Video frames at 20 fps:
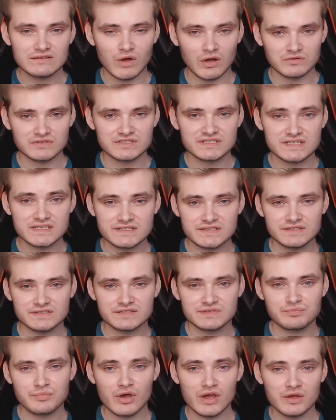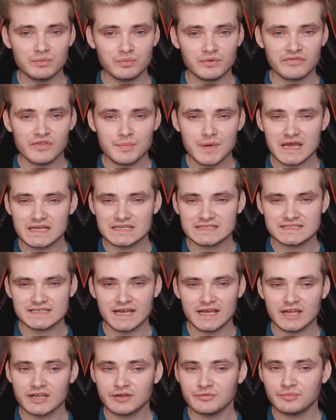seasons put in with the base
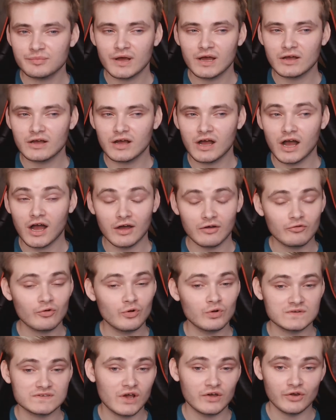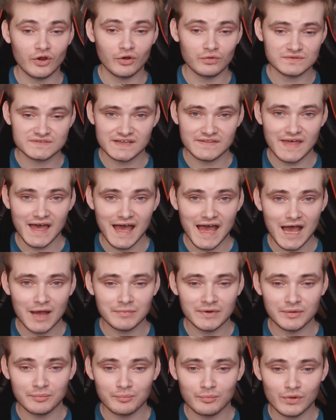game, but of course I don't see that
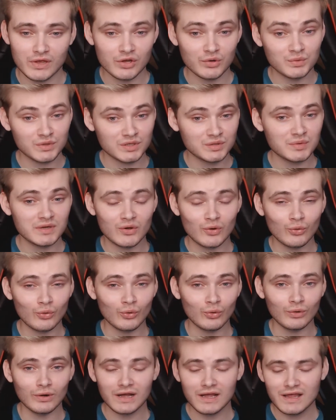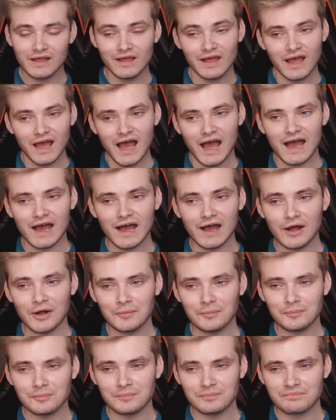happening, but it would be cool.
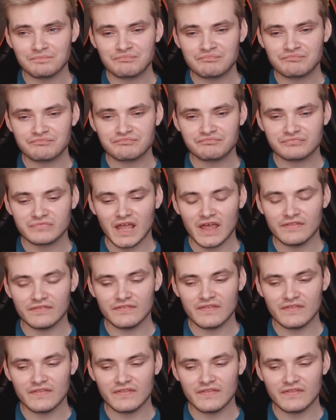And